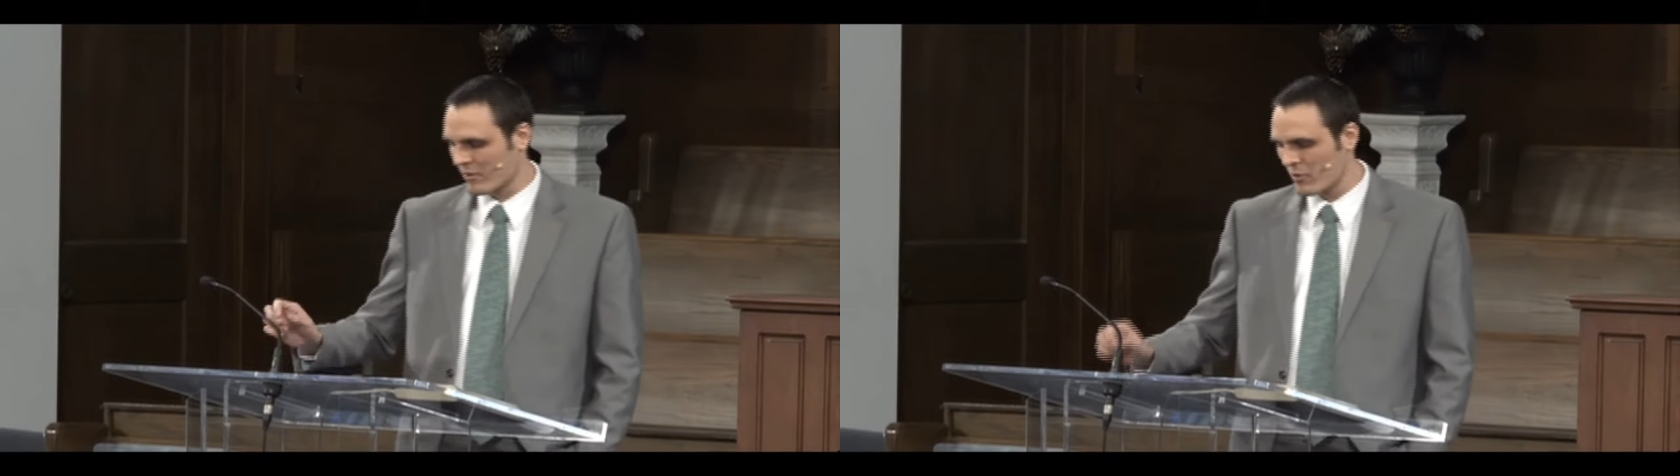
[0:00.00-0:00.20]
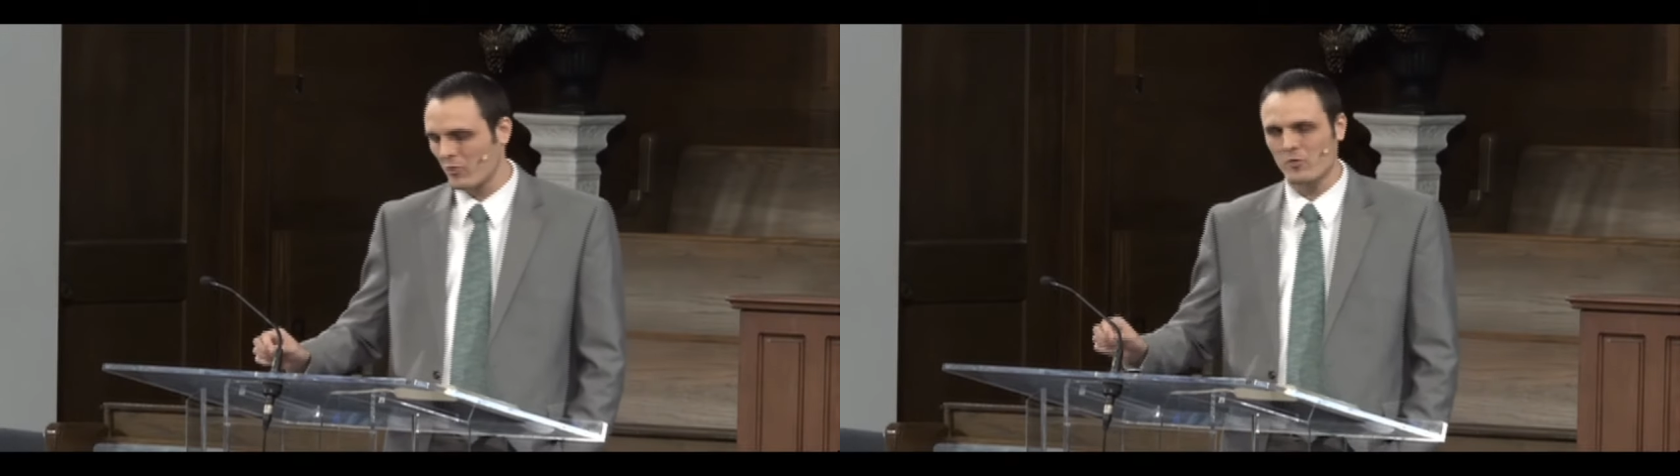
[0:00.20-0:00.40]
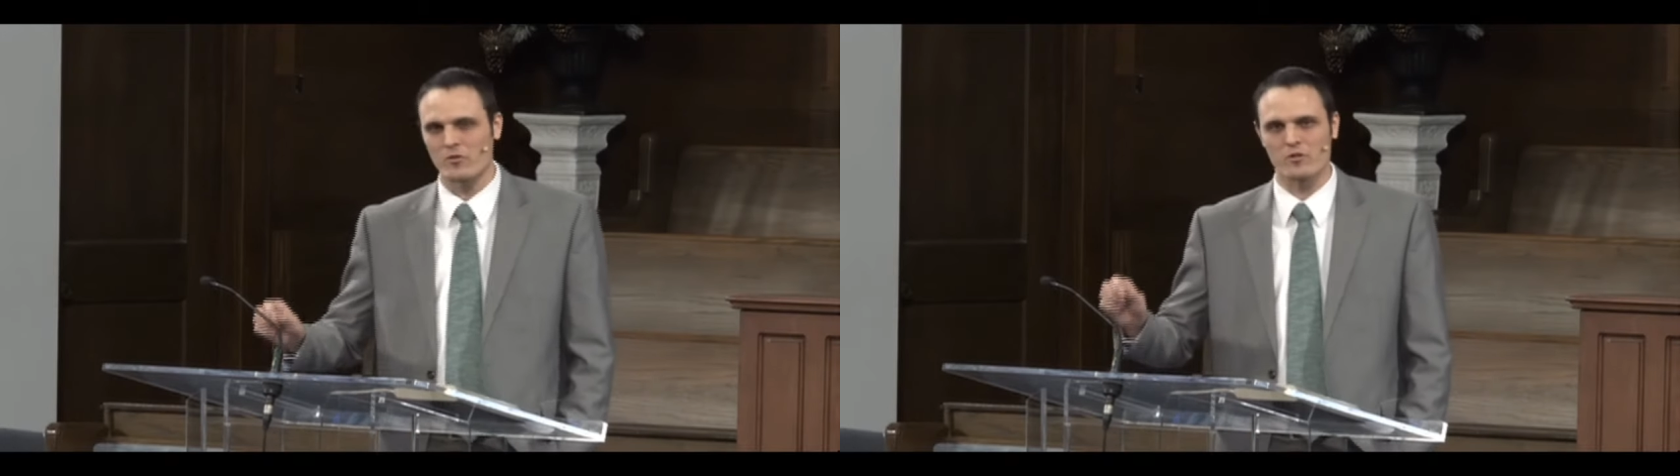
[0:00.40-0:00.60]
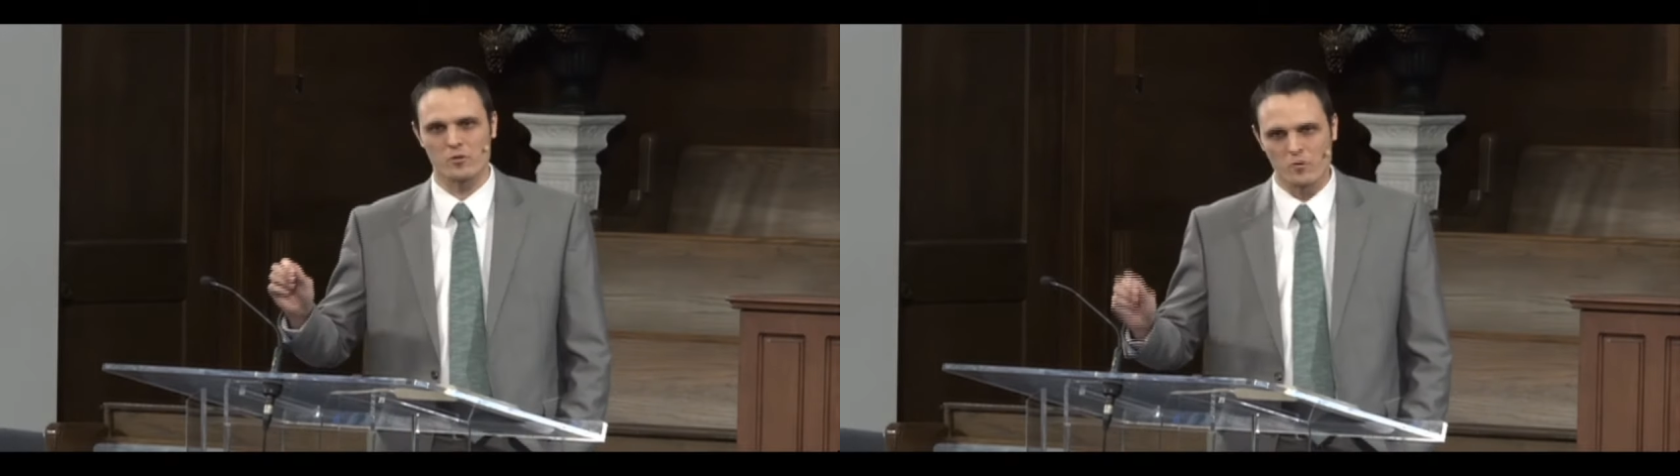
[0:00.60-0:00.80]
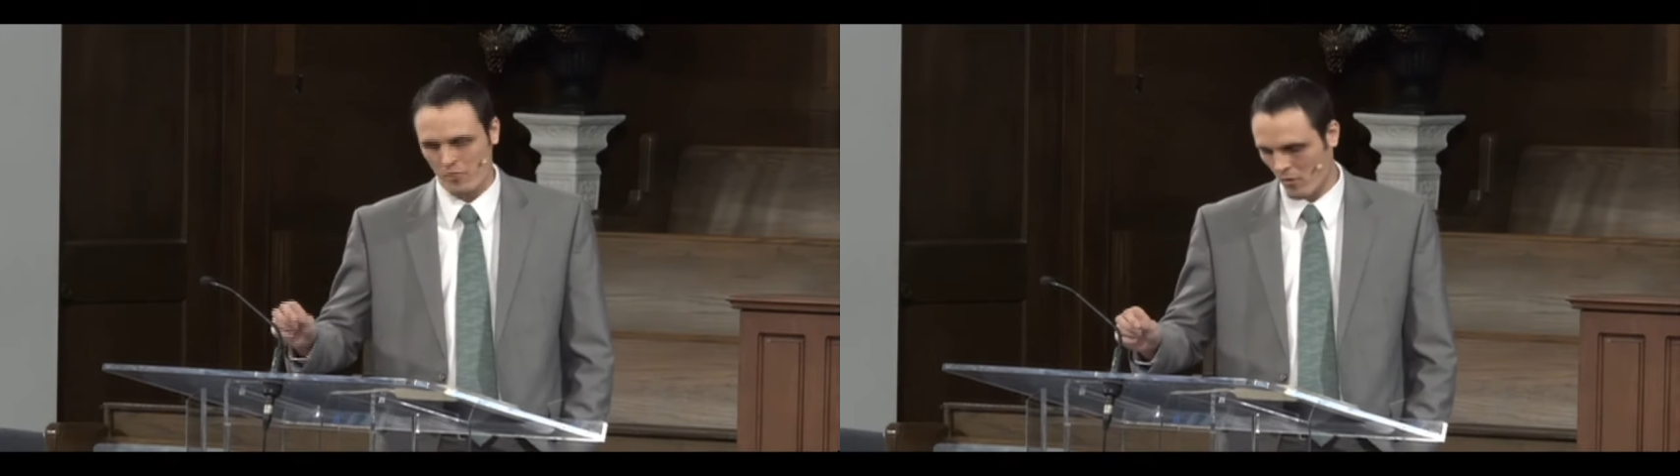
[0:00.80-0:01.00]
lose the
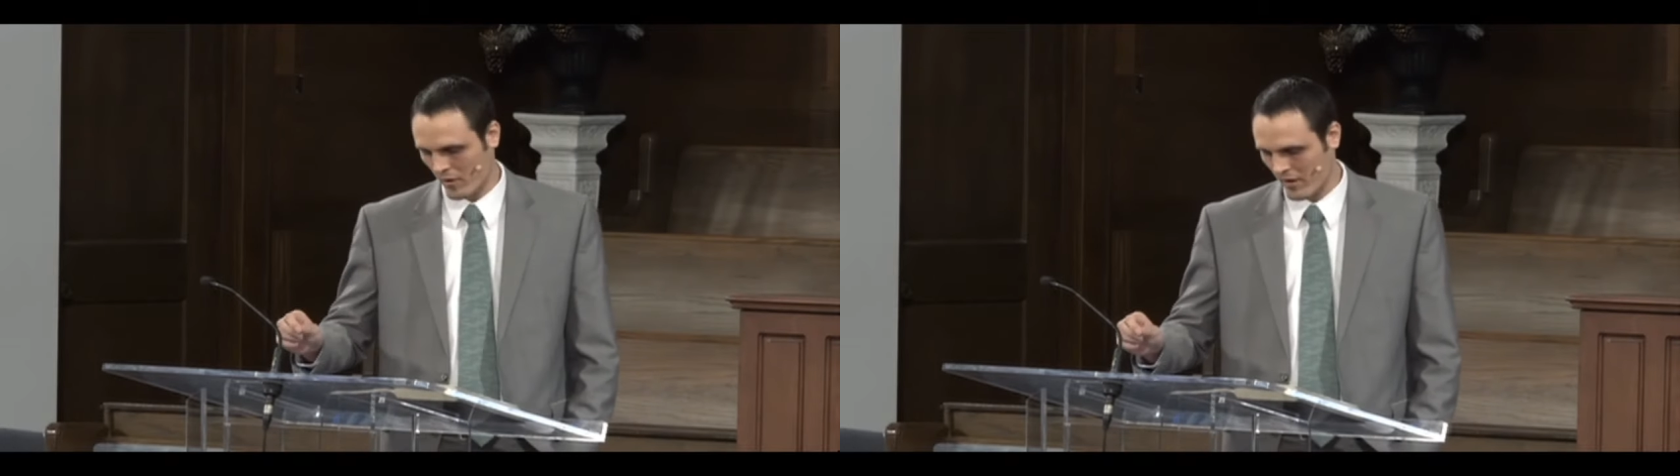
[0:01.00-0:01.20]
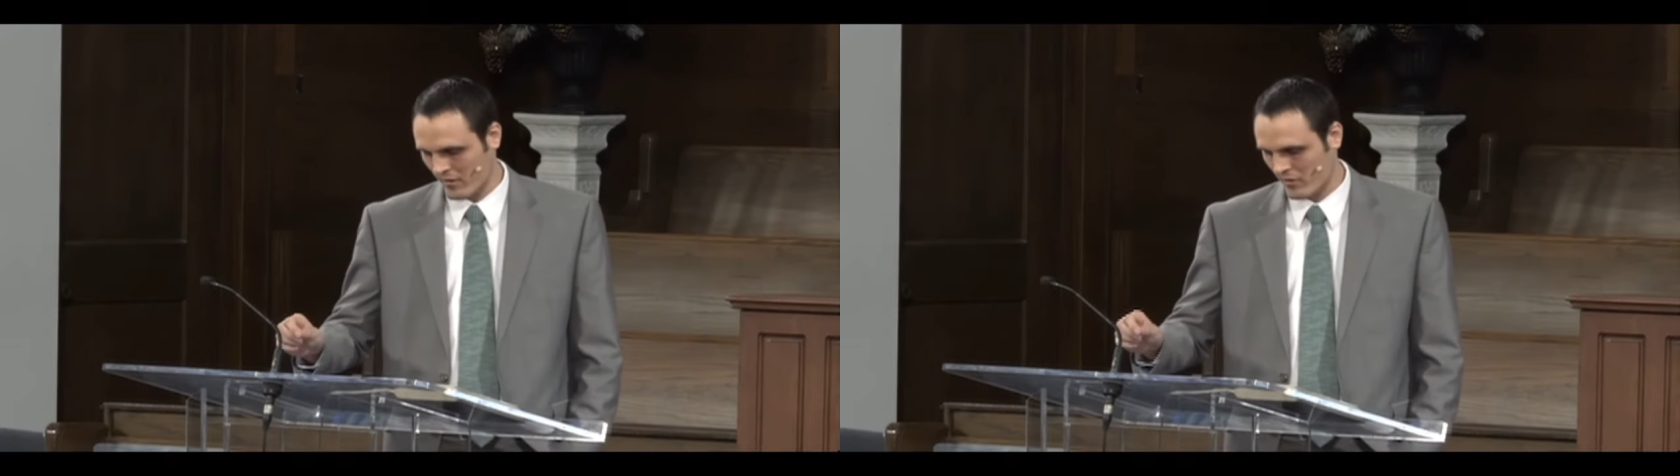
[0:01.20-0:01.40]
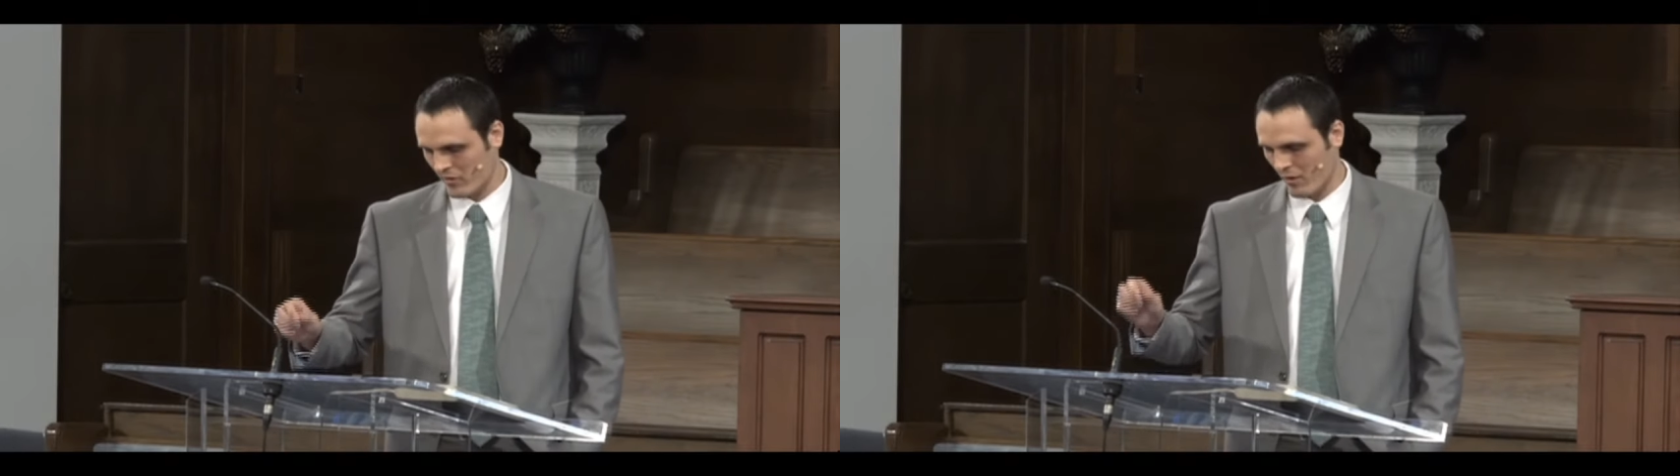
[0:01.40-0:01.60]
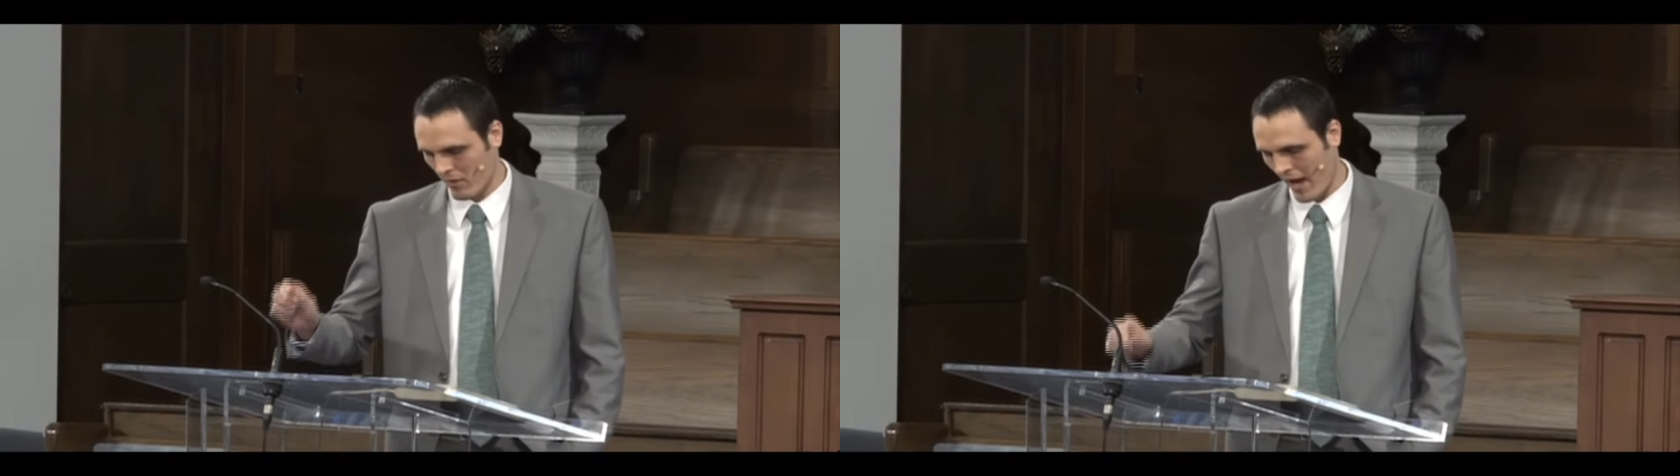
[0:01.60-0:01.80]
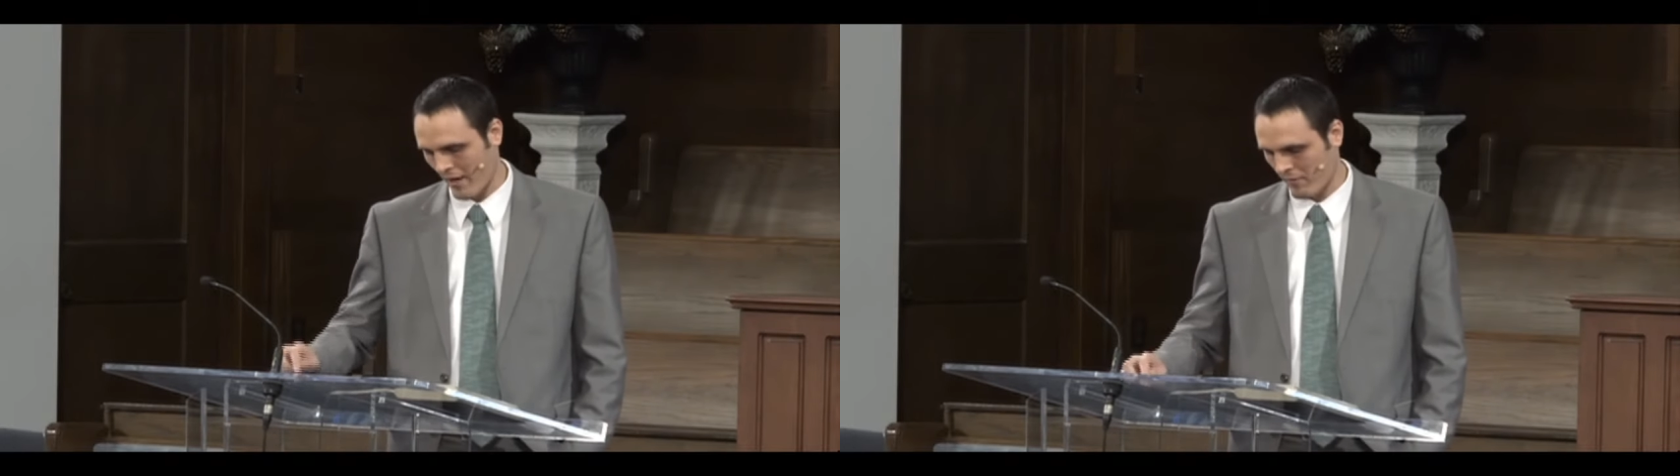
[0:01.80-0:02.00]
true focus of
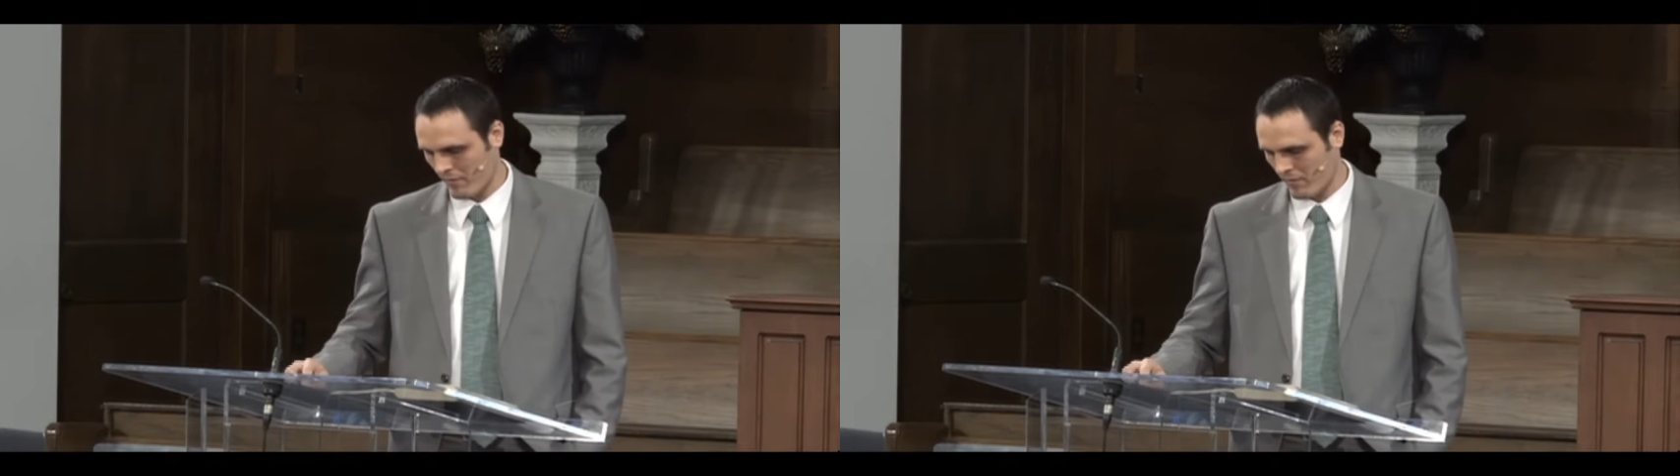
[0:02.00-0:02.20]
life.